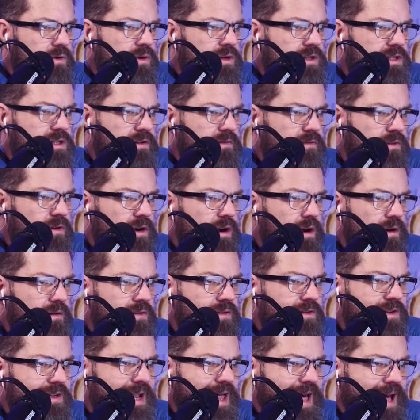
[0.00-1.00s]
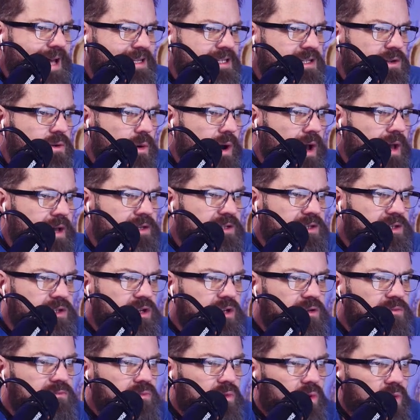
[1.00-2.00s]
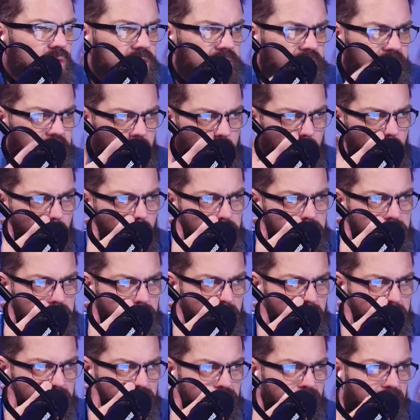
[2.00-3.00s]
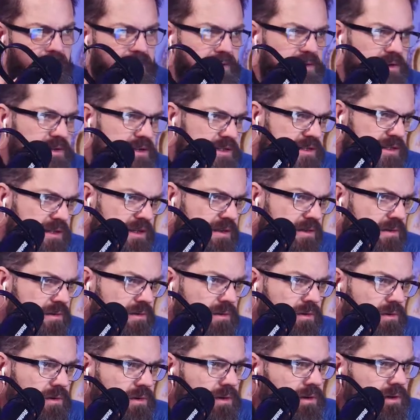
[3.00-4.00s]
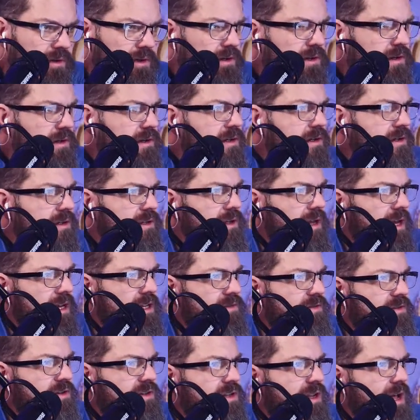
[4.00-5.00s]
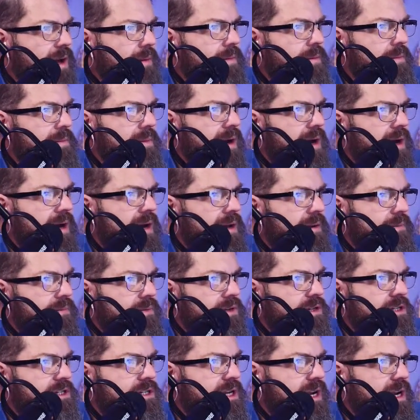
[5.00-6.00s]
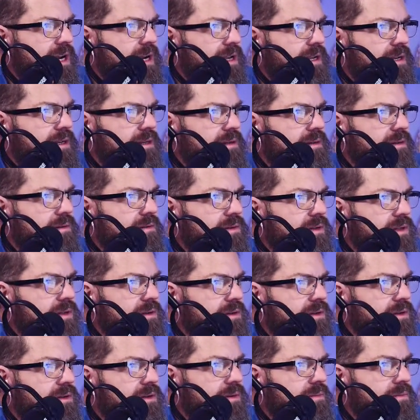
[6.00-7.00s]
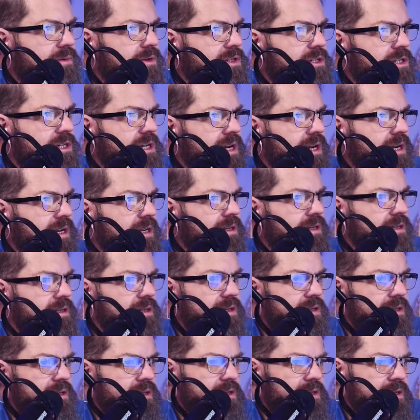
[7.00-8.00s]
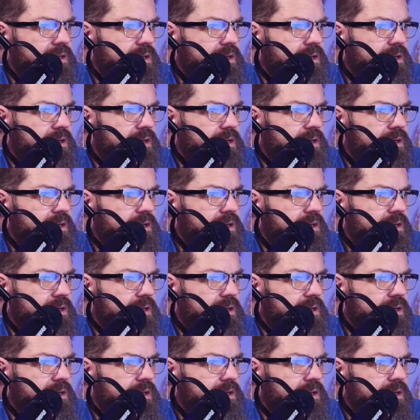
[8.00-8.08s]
Christopher Velasquez, good morning. How are you, my friend? Good to see you. Thanks for stopping by. Appreciate it. Really do appreciate it.